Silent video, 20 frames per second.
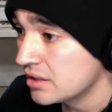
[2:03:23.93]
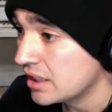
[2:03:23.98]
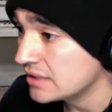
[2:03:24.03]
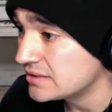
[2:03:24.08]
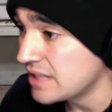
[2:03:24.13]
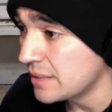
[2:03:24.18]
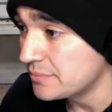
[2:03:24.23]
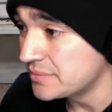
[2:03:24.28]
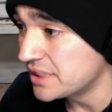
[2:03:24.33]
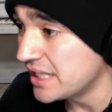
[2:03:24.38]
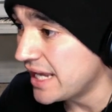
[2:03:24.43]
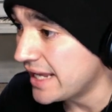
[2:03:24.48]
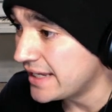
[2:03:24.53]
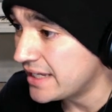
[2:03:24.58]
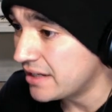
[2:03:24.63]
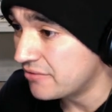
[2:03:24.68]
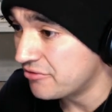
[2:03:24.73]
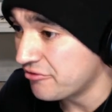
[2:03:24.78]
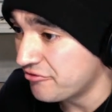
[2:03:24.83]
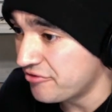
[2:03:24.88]
Attempted leg
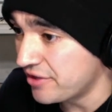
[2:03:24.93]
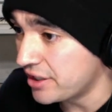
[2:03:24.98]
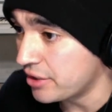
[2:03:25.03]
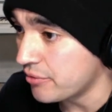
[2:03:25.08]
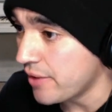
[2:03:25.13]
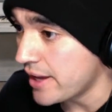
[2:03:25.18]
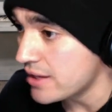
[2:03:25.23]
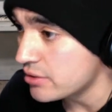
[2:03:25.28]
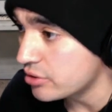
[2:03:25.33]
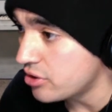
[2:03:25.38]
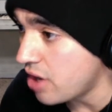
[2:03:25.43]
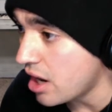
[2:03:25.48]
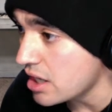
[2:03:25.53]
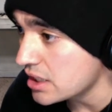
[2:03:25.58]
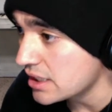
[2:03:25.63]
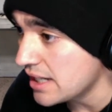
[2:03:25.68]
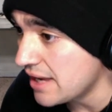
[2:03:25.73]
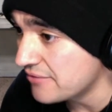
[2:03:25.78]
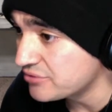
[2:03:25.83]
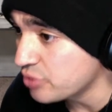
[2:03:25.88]
kick from Figueiredo,
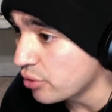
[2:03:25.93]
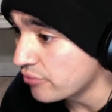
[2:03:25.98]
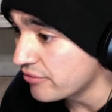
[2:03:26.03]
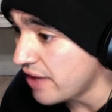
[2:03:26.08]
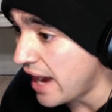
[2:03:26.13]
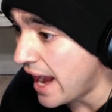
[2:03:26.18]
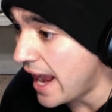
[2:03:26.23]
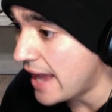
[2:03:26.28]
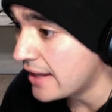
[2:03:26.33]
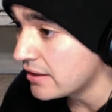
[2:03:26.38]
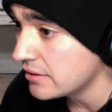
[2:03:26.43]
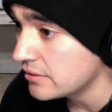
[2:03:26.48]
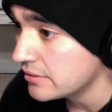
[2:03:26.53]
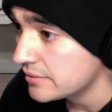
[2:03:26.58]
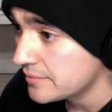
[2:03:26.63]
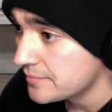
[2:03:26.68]
caught a left overhand.